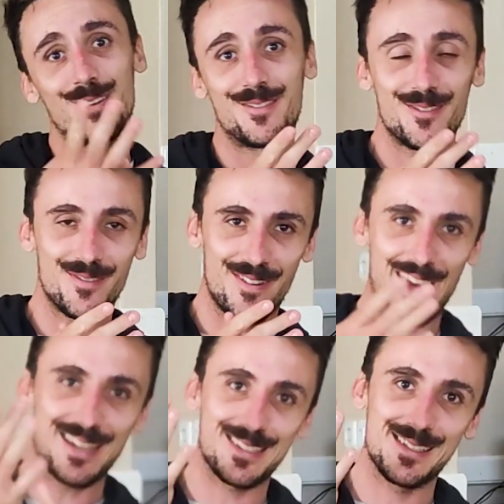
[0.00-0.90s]
different
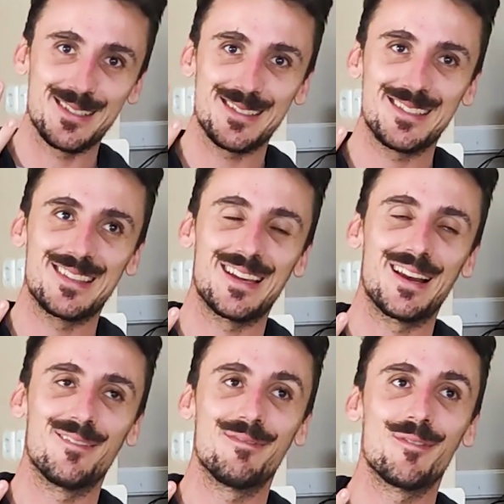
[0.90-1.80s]
factors that
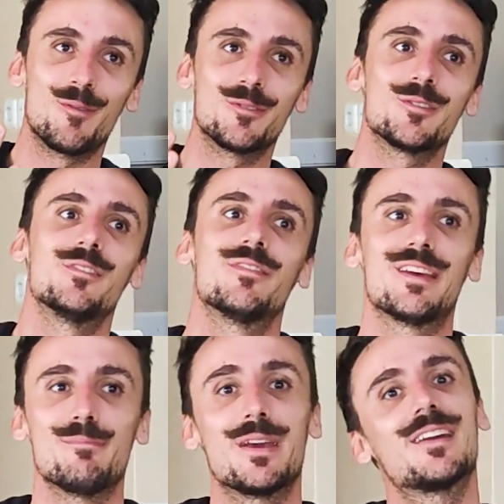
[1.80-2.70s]
I've thought of
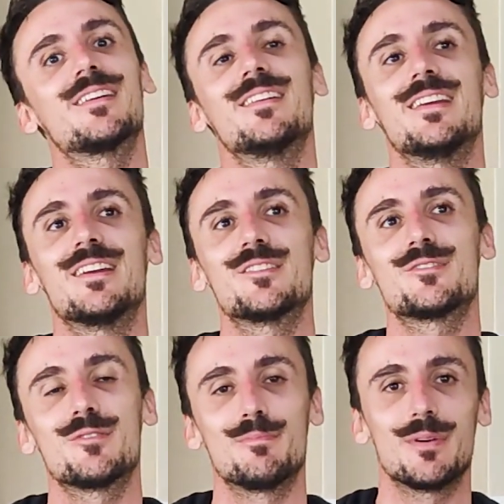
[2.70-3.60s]
that make an
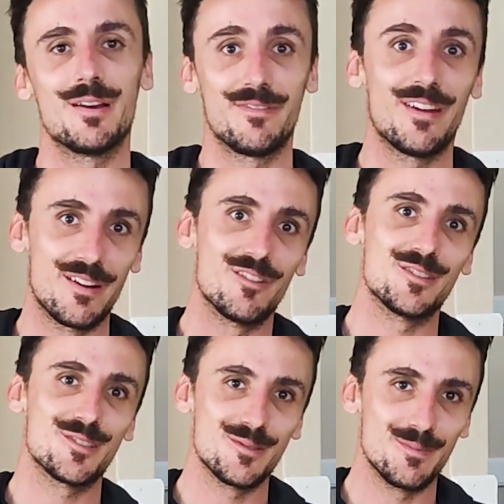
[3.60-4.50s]
airstrip a
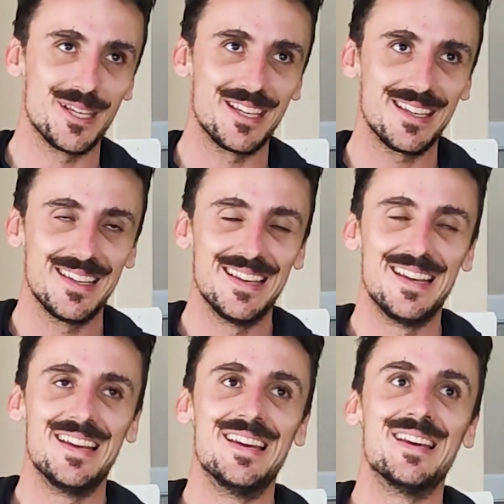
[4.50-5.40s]
favorite to me.
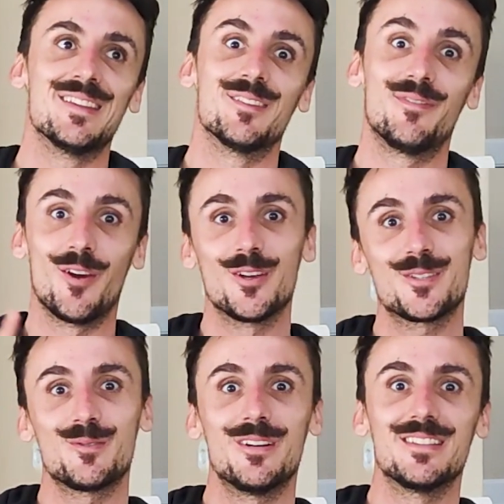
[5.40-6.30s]
The
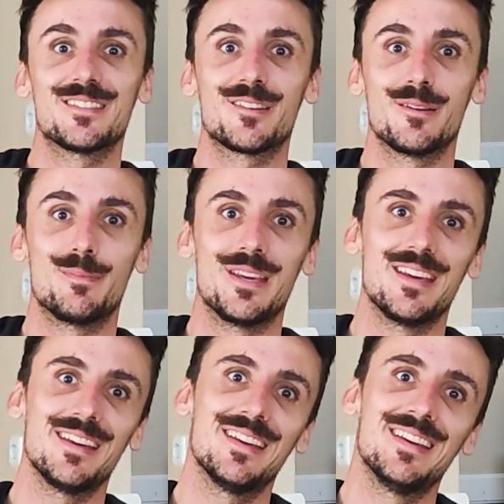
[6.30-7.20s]
first one's going to
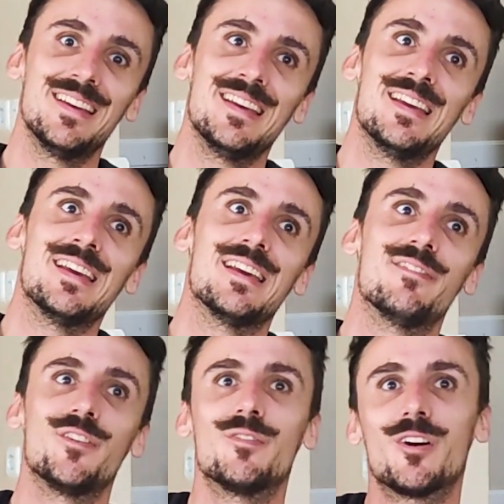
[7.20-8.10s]
be
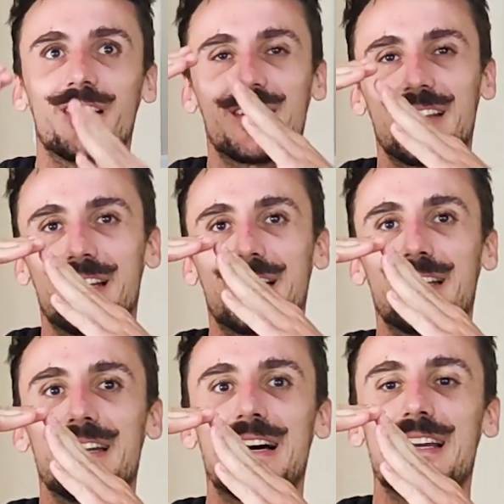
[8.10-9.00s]
if you've got like a
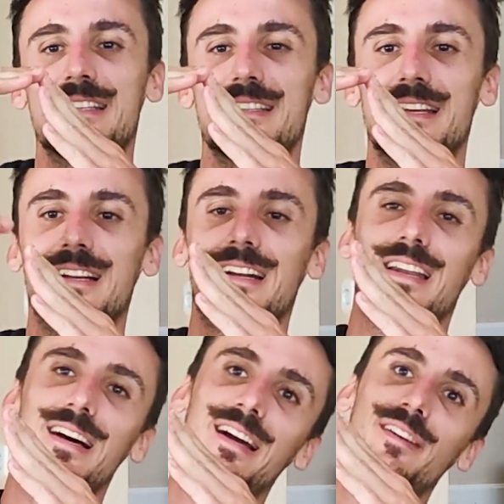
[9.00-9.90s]
nice
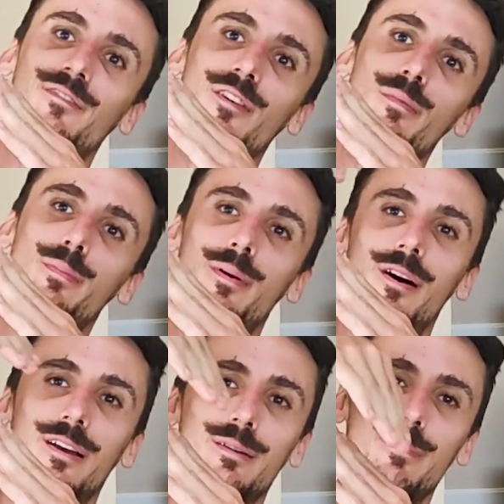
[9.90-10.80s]
incline from the parking